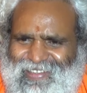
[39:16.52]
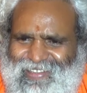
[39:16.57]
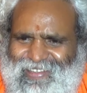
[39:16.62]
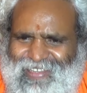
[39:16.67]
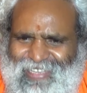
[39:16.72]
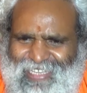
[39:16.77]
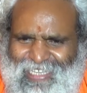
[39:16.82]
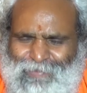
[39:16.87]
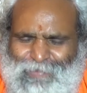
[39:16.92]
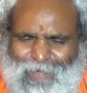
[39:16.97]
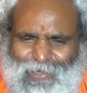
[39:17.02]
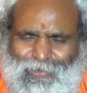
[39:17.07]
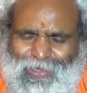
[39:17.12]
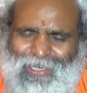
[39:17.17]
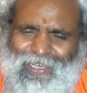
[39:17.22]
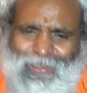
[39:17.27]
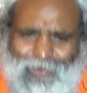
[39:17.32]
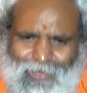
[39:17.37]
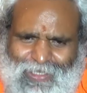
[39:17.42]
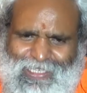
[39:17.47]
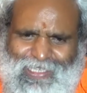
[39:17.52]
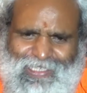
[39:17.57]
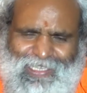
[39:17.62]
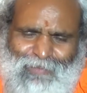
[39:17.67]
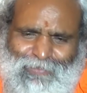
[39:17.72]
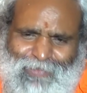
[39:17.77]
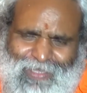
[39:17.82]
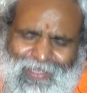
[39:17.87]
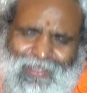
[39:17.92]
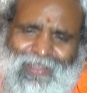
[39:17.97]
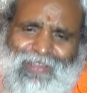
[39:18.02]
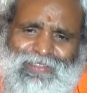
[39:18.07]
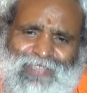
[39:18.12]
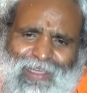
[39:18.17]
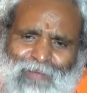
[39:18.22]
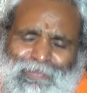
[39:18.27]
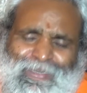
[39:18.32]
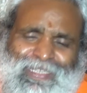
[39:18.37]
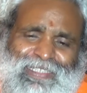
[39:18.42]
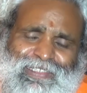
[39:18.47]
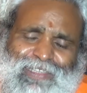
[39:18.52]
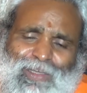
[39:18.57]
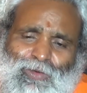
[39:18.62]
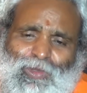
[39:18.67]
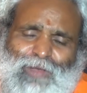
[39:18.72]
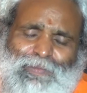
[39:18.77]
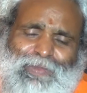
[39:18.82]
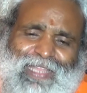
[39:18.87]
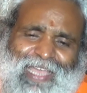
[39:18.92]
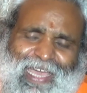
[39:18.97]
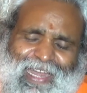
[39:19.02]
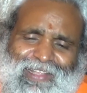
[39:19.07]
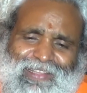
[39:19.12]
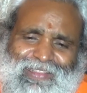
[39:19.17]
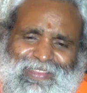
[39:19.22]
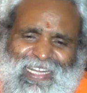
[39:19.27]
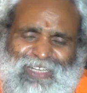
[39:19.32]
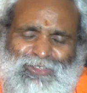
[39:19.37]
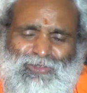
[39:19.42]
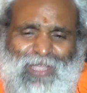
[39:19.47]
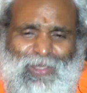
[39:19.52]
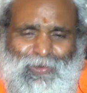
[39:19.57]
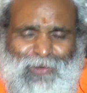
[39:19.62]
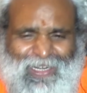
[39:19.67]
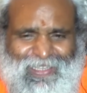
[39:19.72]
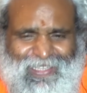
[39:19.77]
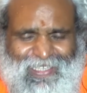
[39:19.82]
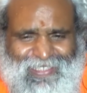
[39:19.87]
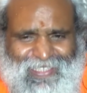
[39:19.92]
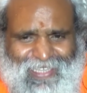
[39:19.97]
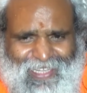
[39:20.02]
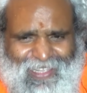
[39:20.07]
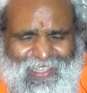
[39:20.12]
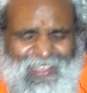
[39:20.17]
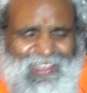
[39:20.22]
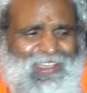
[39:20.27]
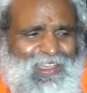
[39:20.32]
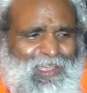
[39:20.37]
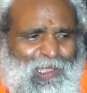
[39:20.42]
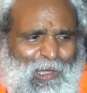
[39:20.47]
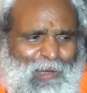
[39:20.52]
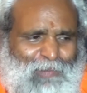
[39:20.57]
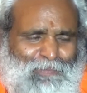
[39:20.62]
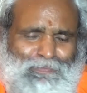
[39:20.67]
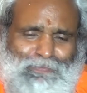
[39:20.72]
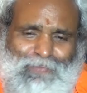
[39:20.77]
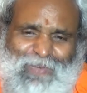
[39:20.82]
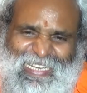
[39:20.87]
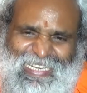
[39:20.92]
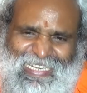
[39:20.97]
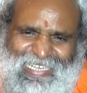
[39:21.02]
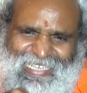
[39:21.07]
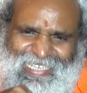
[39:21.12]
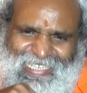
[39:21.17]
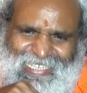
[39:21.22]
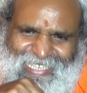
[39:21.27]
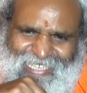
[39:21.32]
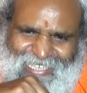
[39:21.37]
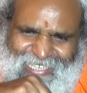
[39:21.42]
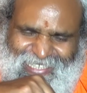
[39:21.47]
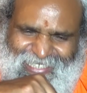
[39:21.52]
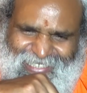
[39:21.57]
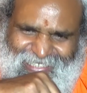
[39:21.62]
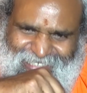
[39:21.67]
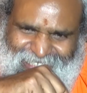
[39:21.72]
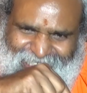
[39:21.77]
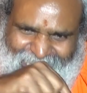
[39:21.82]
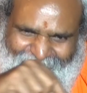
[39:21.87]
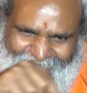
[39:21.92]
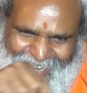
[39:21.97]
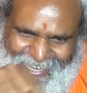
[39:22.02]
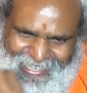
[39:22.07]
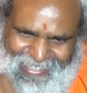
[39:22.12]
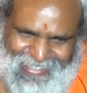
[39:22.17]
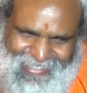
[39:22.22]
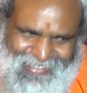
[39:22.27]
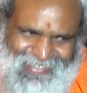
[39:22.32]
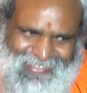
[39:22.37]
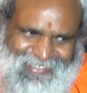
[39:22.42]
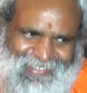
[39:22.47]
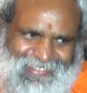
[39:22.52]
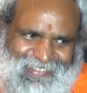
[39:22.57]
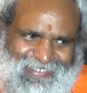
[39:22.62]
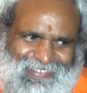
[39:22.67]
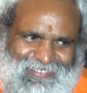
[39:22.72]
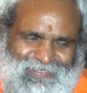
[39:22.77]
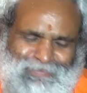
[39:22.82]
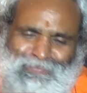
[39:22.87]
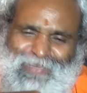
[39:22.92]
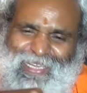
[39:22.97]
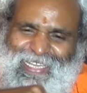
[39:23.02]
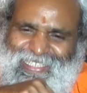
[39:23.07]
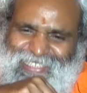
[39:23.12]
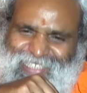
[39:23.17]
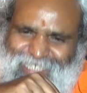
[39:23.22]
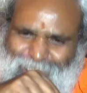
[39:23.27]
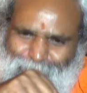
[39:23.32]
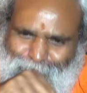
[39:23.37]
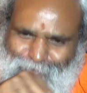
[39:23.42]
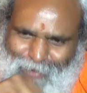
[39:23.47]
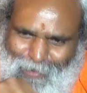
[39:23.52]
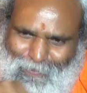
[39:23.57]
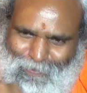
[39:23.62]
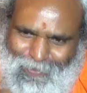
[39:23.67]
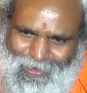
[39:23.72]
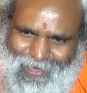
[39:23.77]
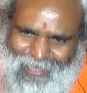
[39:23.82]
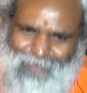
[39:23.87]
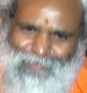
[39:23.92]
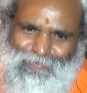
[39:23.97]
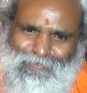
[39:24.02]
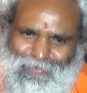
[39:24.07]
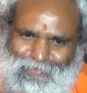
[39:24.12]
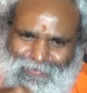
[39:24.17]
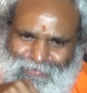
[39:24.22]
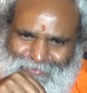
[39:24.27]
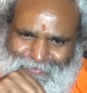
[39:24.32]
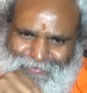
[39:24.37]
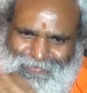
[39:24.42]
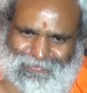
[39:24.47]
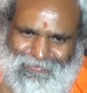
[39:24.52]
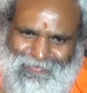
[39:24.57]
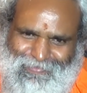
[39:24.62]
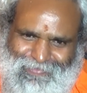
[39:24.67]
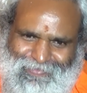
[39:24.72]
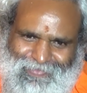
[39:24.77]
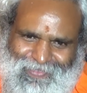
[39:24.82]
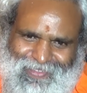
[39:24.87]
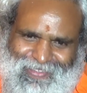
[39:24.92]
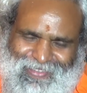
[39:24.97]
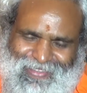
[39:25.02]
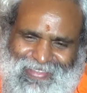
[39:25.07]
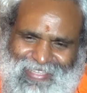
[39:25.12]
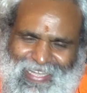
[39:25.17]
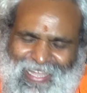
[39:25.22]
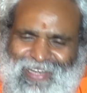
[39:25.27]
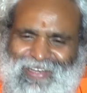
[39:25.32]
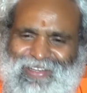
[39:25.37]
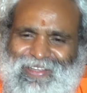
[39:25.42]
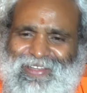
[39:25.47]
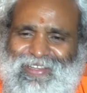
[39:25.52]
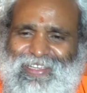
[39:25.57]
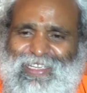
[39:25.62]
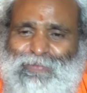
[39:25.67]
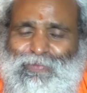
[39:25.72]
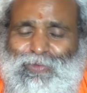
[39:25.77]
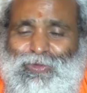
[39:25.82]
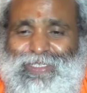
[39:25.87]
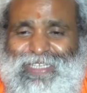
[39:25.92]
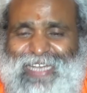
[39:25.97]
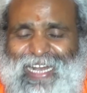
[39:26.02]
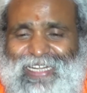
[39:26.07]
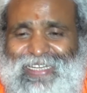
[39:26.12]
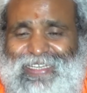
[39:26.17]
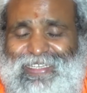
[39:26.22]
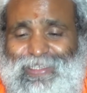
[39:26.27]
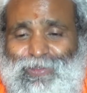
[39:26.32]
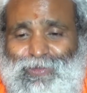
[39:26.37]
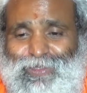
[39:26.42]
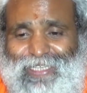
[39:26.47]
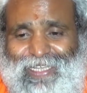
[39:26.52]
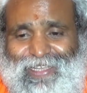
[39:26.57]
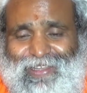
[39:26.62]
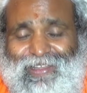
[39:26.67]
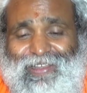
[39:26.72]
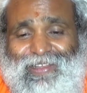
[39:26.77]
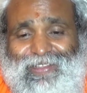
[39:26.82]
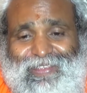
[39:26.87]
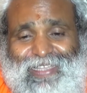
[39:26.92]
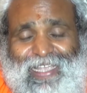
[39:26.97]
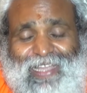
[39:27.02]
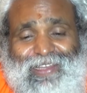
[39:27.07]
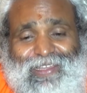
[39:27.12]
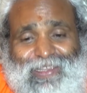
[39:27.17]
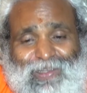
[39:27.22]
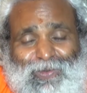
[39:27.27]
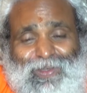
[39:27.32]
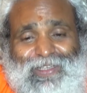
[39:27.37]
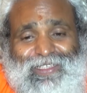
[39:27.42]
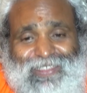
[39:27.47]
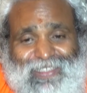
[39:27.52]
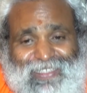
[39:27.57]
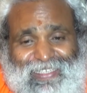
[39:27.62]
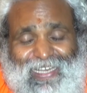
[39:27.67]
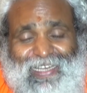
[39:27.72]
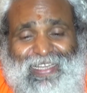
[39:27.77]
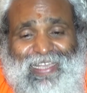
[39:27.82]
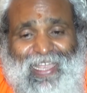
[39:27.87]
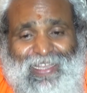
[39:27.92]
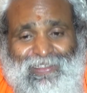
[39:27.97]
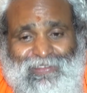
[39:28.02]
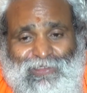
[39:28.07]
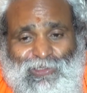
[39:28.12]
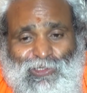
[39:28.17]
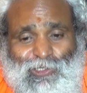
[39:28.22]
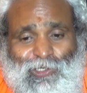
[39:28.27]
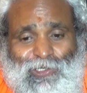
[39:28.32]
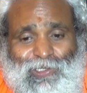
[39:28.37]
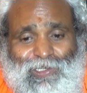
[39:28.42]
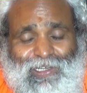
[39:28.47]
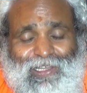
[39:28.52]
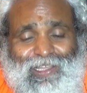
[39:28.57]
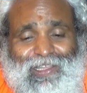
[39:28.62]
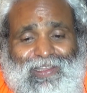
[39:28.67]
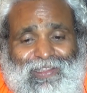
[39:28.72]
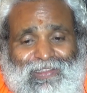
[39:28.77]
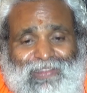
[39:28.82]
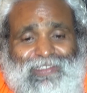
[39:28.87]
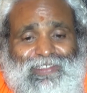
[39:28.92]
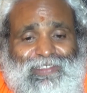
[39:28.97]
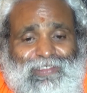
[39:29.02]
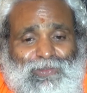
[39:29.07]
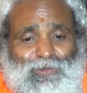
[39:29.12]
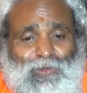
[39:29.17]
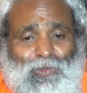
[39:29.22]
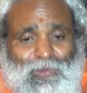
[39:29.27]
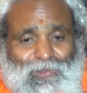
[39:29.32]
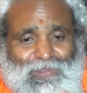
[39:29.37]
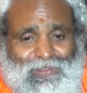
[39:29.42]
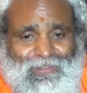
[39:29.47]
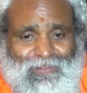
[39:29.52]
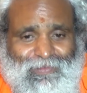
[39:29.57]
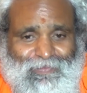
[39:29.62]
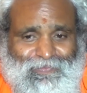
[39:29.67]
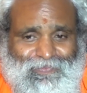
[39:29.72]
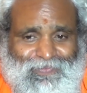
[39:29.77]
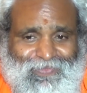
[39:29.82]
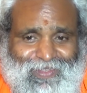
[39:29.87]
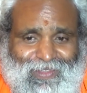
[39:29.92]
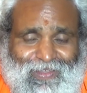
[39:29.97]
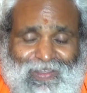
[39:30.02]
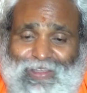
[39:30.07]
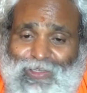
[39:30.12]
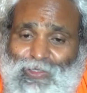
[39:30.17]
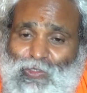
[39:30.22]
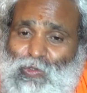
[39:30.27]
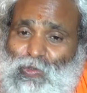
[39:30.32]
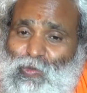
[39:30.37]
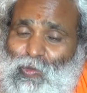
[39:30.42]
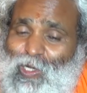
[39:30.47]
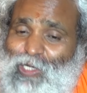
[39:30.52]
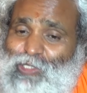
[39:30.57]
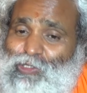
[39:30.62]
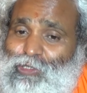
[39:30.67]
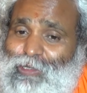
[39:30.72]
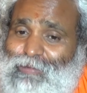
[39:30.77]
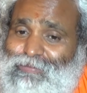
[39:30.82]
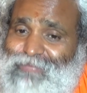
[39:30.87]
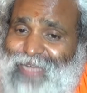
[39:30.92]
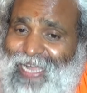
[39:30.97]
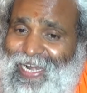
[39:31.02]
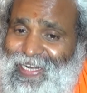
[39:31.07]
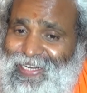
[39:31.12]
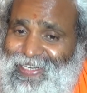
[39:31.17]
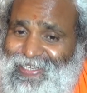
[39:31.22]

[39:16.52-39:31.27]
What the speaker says: In between, you will see some mixture will be there. That's why what they say, completely stir it, mix it properly. Then if you start using, then you will really enjoy these noodles. So also the mind.